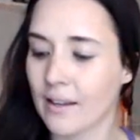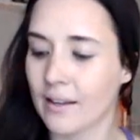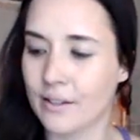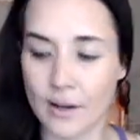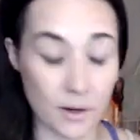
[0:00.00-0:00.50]

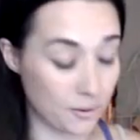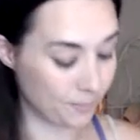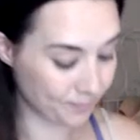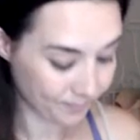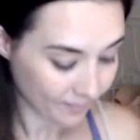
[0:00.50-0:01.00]
So
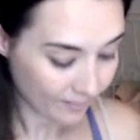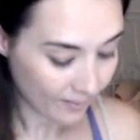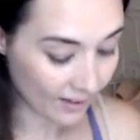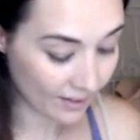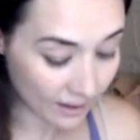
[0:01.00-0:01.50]

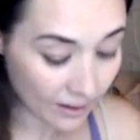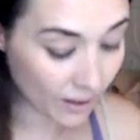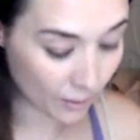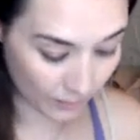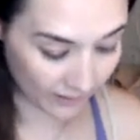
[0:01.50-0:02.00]
they
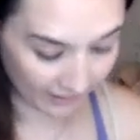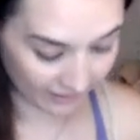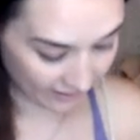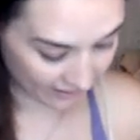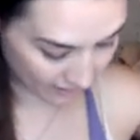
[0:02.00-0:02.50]
look really
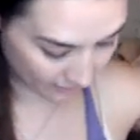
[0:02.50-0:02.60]
good though.